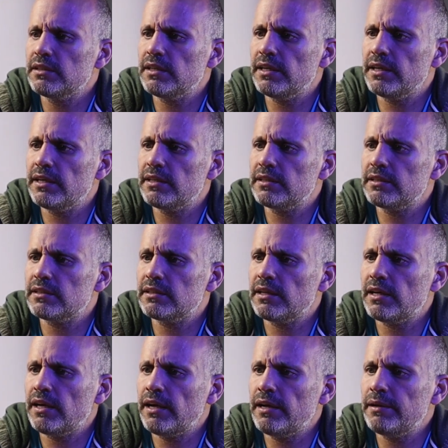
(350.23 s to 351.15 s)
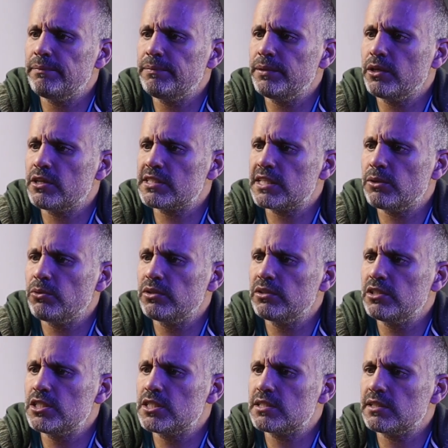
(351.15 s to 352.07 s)
And because I
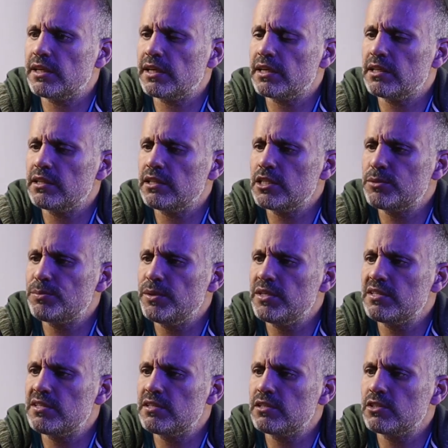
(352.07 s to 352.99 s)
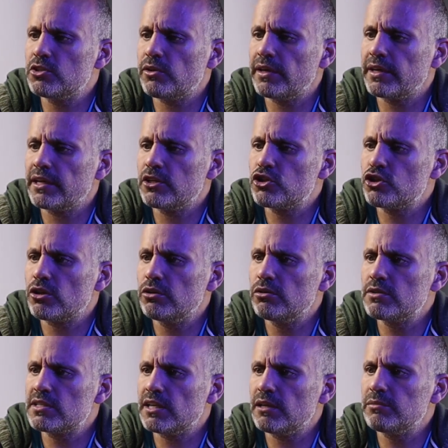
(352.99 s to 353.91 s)
want this piece so I can show
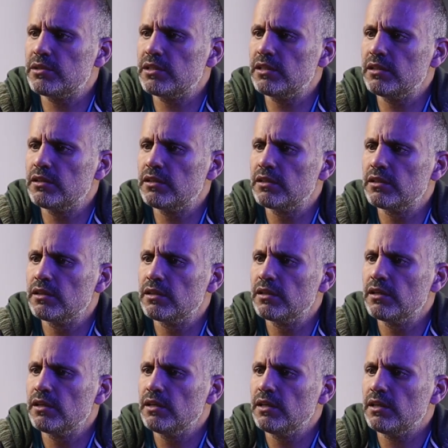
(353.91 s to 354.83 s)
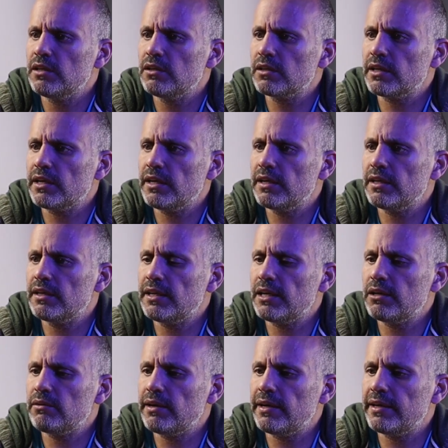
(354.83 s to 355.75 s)
you something. Okay, and
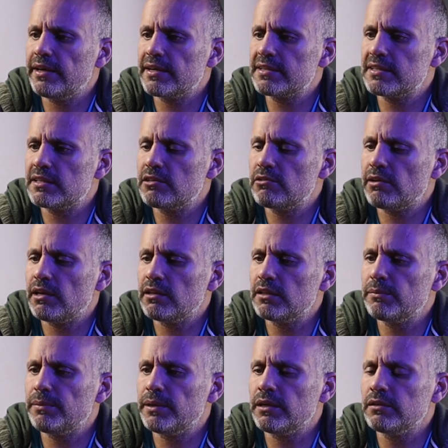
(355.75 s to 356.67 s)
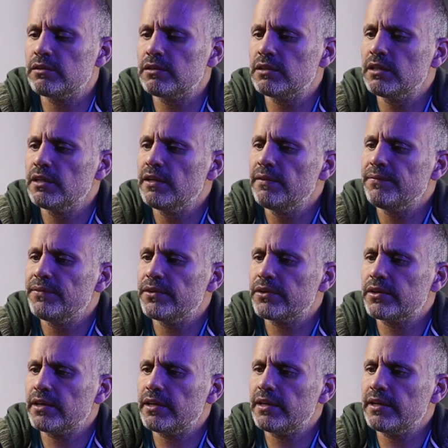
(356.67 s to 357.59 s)
now I exit the roundabout.
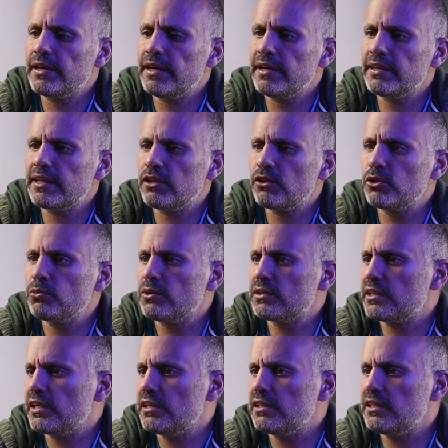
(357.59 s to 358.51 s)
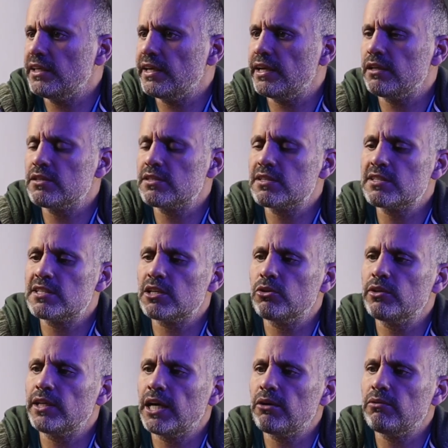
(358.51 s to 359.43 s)
Okay, and I don't want anything else. So
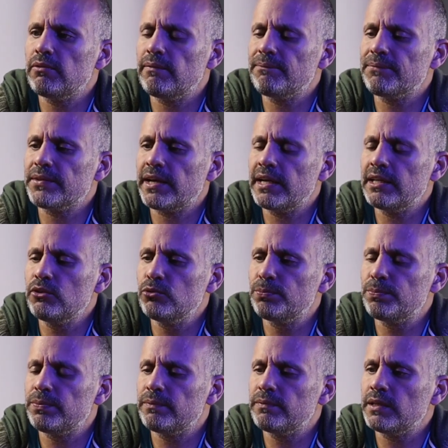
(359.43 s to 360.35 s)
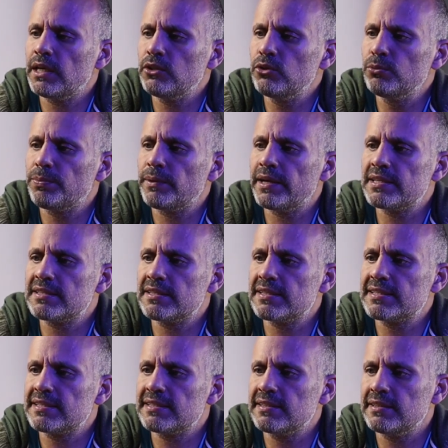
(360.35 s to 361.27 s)
now I do press
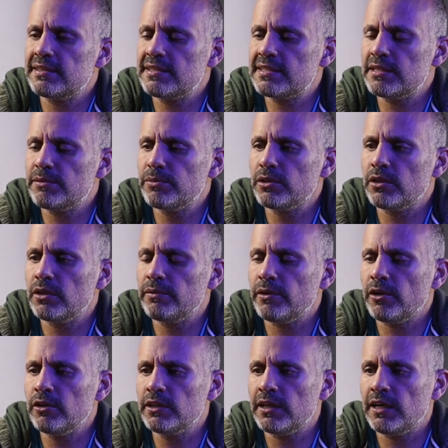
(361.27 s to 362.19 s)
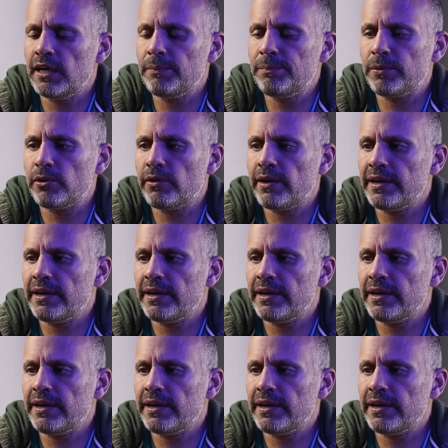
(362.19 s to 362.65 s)
this symbol on the upper